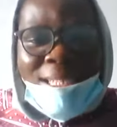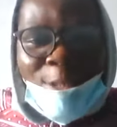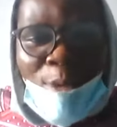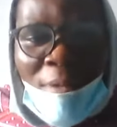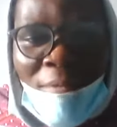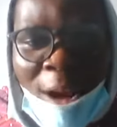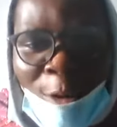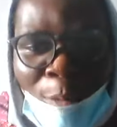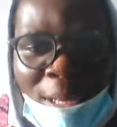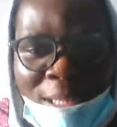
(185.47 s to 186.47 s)
in your
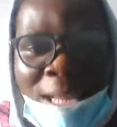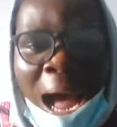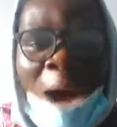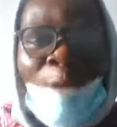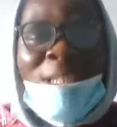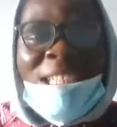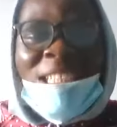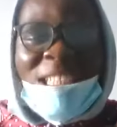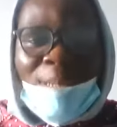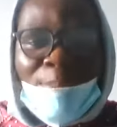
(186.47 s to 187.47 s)
environment, how they
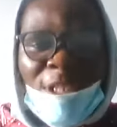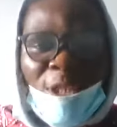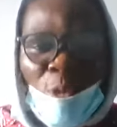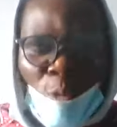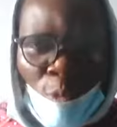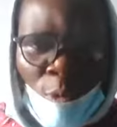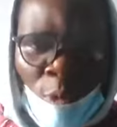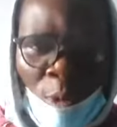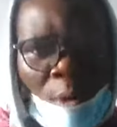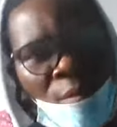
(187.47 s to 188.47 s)
shaped you.
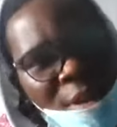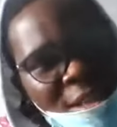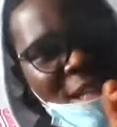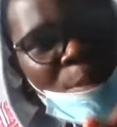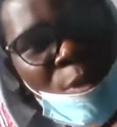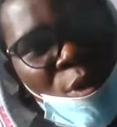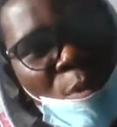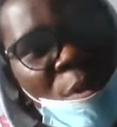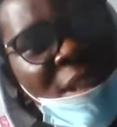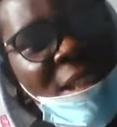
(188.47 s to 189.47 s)
For example, somebody